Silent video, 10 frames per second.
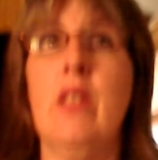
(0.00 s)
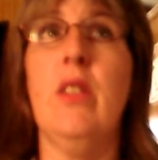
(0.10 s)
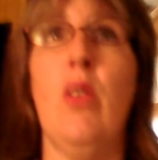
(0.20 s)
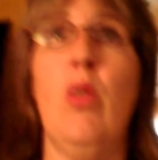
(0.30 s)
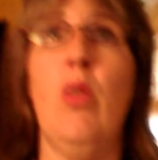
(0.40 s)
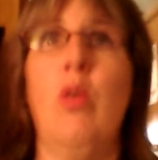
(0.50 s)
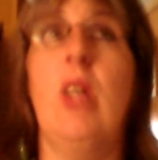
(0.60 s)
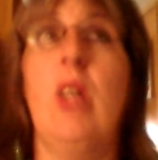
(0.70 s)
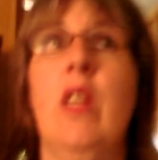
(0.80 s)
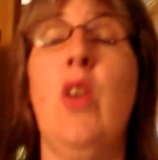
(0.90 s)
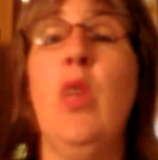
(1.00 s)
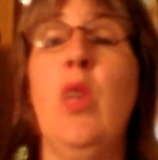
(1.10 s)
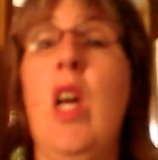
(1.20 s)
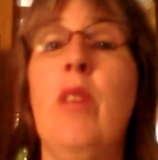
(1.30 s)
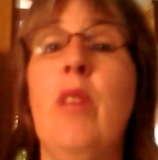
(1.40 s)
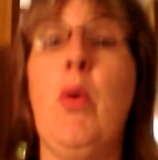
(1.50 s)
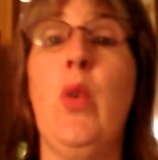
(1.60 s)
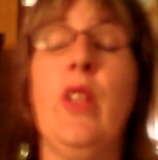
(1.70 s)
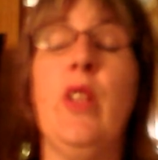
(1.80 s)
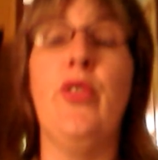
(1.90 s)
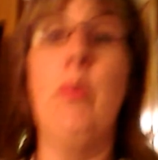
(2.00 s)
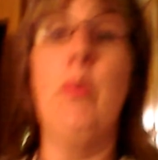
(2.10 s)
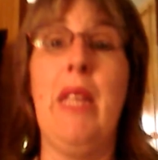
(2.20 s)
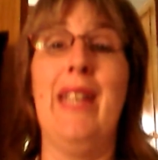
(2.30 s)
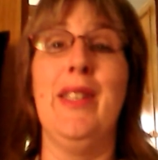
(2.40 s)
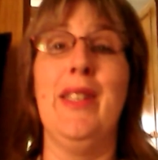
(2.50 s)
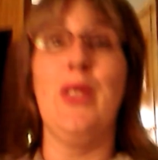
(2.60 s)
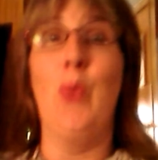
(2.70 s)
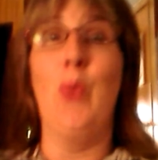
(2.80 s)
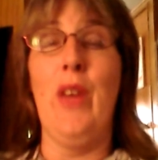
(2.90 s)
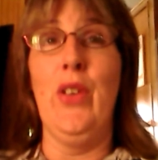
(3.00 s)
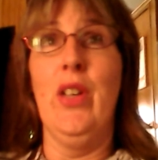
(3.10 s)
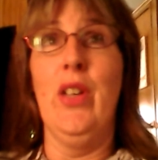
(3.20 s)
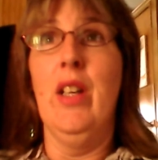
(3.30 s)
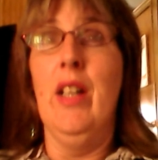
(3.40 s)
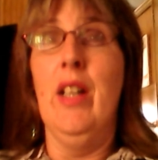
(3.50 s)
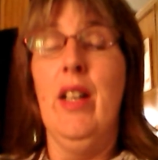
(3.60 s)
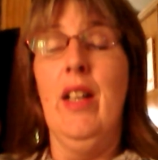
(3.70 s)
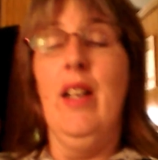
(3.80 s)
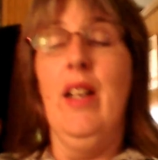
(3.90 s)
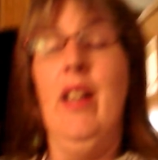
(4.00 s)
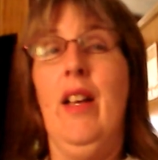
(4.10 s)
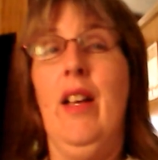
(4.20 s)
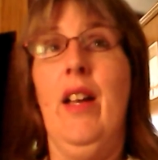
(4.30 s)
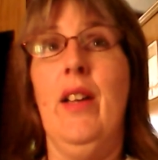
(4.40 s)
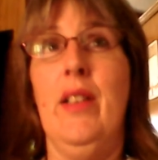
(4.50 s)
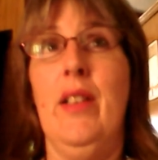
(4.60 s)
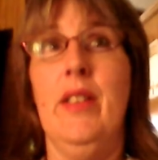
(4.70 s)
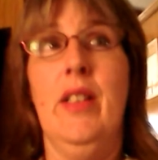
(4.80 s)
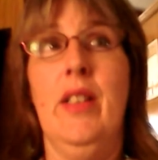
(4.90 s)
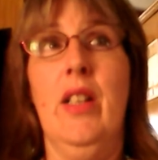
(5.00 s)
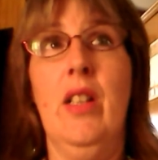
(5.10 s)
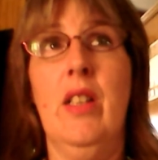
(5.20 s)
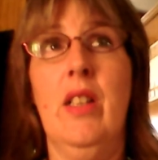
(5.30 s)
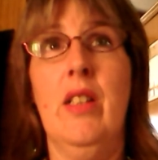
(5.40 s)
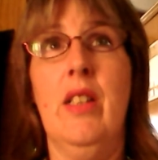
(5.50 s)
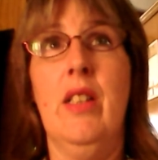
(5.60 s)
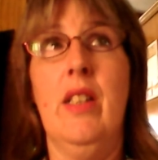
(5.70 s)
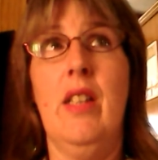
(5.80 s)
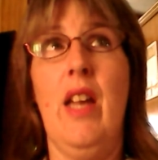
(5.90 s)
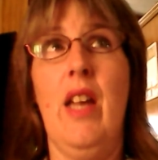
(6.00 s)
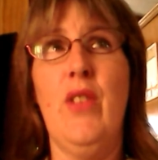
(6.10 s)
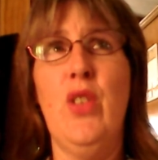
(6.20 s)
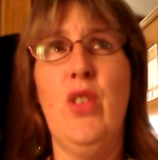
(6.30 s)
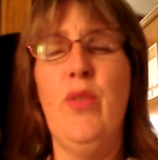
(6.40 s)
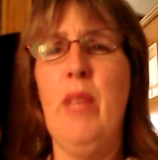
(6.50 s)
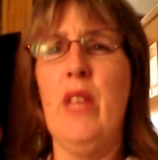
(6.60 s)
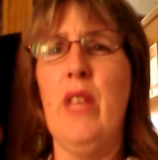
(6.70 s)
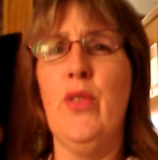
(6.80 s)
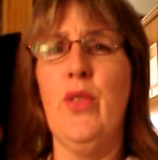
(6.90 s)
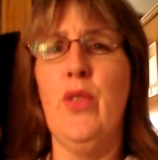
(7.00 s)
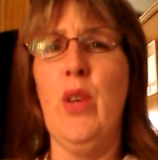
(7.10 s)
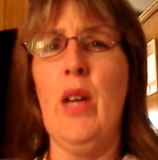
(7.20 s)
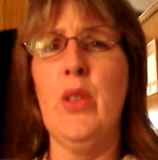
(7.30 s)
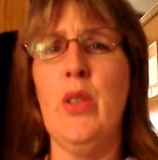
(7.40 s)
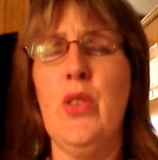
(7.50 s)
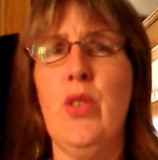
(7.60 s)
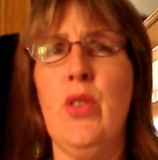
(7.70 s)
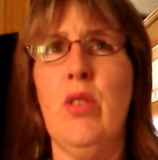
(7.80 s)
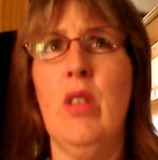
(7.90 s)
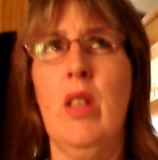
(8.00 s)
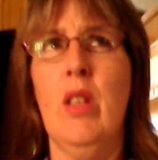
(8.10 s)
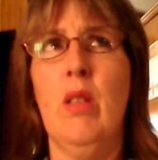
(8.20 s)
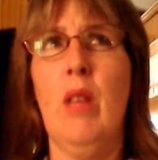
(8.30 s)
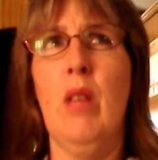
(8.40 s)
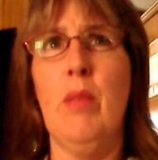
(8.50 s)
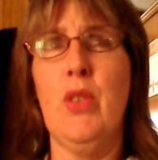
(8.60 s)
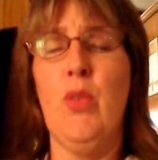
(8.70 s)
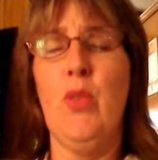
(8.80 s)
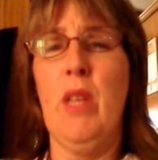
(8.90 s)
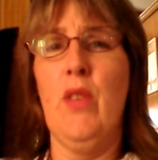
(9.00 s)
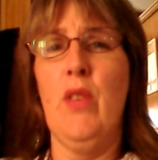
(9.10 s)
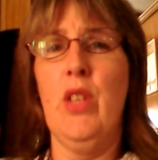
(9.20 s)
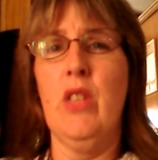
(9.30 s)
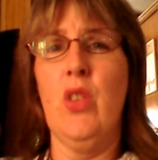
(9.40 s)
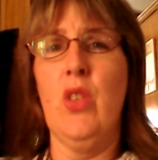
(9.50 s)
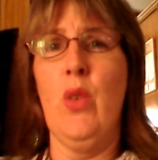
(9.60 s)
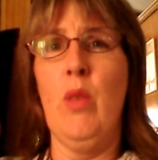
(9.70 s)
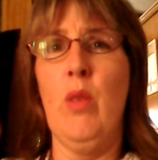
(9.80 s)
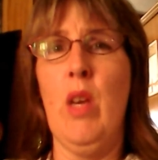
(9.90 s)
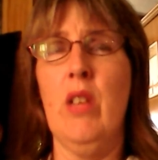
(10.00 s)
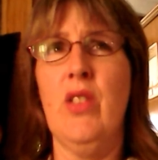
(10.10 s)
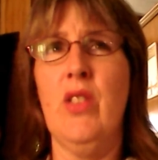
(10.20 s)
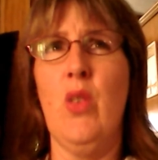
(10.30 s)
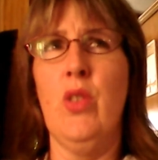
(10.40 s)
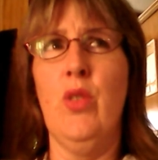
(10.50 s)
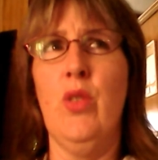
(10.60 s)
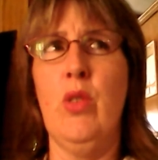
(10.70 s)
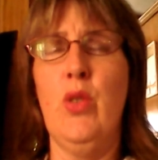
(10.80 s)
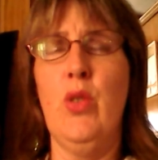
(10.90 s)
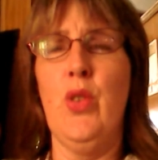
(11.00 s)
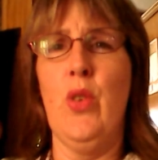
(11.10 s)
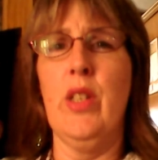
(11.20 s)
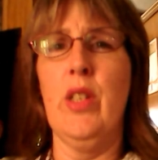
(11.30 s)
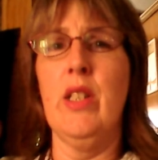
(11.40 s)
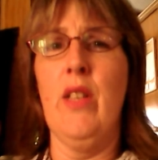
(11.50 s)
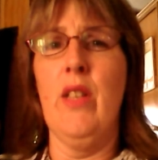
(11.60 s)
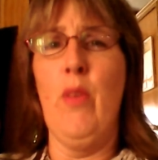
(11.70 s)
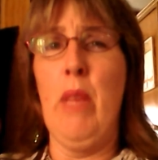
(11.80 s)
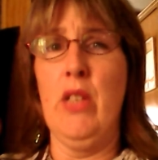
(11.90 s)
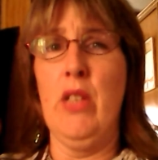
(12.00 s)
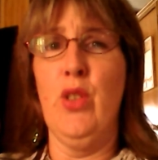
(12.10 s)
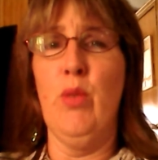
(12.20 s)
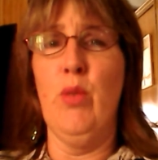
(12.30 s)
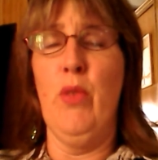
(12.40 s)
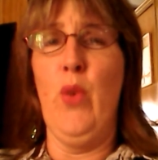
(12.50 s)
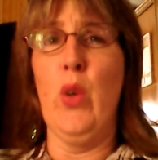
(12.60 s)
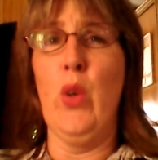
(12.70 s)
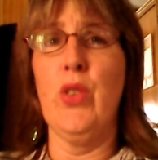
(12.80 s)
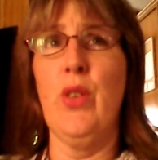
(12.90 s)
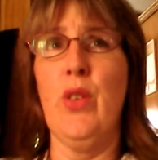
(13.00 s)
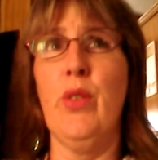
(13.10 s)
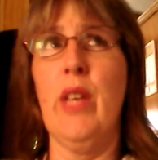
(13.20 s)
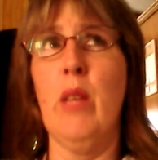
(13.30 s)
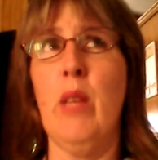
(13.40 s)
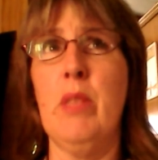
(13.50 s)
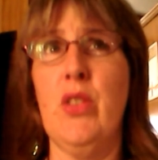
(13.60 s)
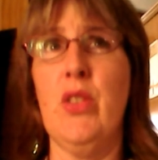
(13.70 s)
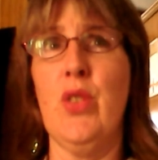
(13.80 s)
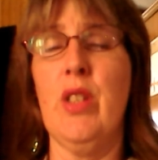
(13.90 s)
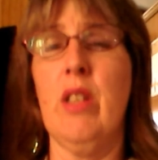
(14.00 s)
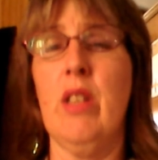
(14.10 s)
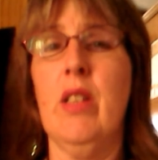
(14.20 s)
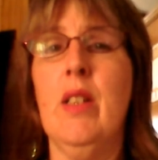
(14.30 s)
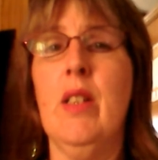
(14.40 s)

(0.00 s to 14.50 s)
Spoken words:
So, no lawn mowing for me in this weather. I haven't heard from Ken for a few hours. I'm assuming everything's going well. He's going to a new store that he's never been to before, so that'll be interesting.